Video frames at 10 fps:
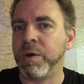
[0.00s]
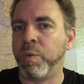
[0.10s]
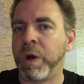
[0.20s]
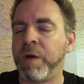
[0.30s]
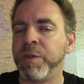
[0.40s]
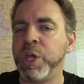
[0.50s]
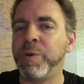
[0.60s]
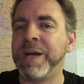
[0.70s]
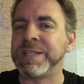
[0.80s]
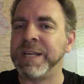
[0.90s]
while the
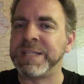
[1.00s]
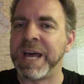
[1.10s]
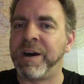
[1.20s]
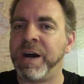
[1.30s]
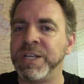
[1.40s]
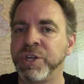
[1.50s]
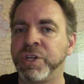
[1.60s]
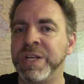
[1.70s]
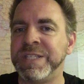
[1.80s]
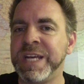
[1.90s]
US and its allies
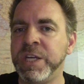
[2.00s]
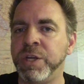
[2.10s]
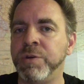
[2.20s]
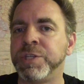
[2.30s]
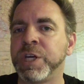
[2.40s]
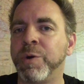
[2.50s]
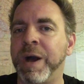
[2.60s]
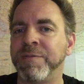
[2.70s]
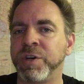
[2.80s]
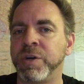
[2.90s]
could continue to go
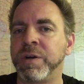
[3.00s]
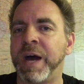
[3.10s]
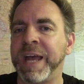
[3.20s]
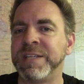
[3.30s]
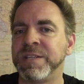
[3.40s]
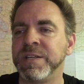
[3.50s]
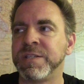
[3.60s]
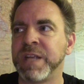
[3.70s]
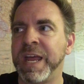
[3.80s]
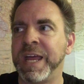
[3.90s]
after
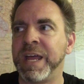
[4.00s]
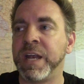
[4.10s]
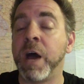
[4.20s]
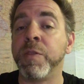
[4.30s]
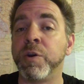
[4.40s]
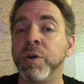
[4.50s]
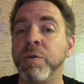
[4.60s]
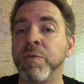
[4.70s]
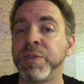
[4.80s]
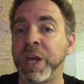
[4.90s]
ISIS and
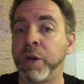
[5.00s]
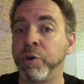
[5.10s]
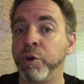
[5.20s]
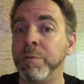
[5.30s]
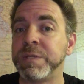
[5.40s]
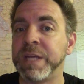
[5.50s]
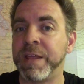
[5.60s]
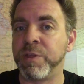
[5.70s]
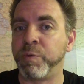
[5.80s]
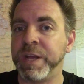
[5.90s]
other terror groups
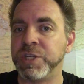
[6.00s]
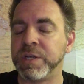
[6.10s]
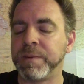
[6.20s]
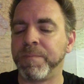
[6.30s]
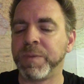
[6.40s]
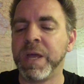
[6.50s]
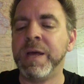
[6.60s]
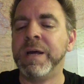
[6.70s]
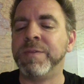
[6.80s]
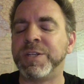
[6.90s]
in the region.
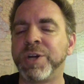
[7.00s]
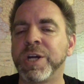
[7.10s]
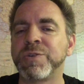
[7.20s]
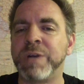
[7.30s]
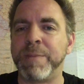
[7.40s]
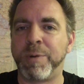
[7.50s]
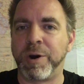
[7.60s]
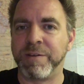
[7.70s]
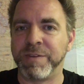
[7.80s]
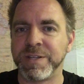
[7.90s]
The Turks were not
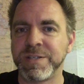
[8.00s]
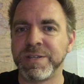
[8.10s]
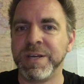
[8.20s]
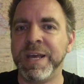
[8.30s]
part of this.